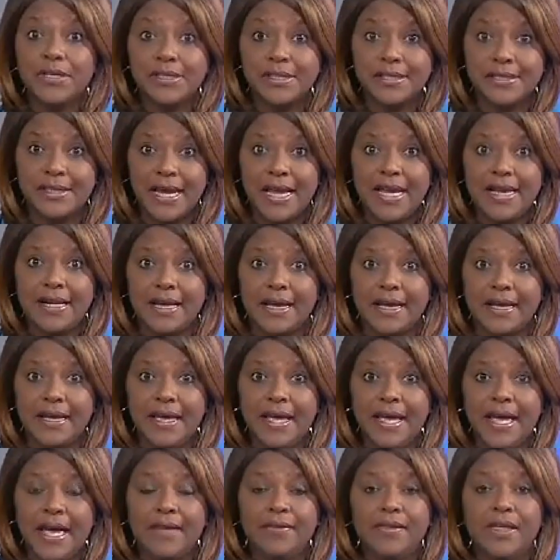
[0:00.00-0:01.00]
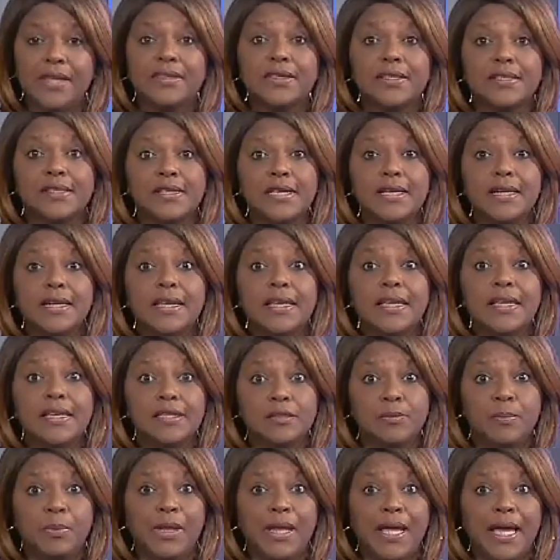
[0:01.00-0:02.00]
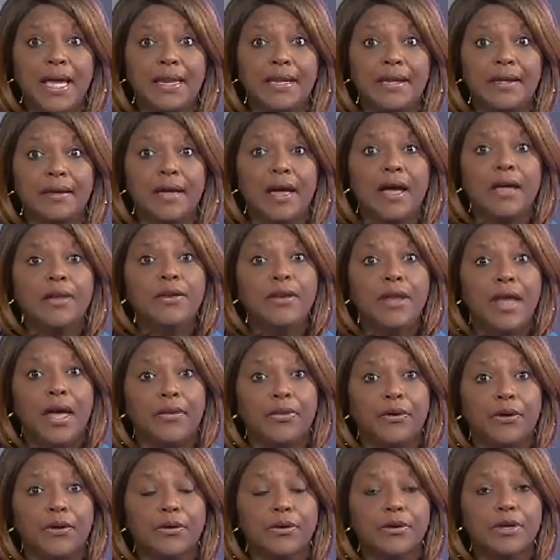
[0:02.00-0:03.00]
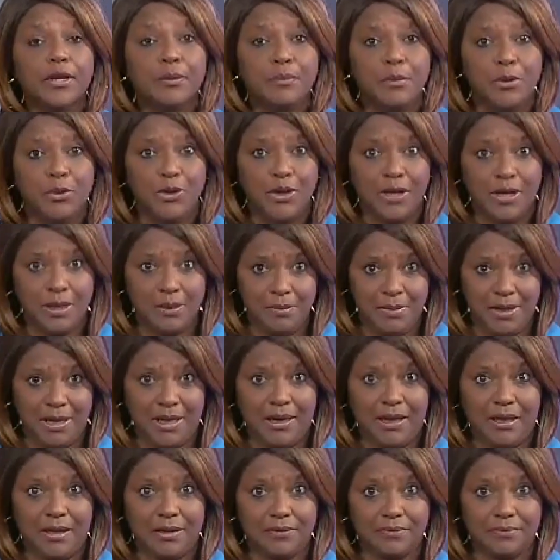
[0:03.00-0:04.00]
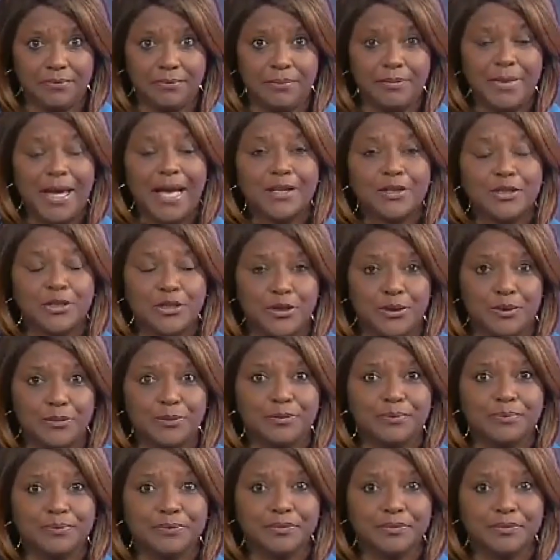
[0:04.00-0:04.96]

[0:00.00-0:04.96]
this data and that the city is planning another community meeting. Back to you.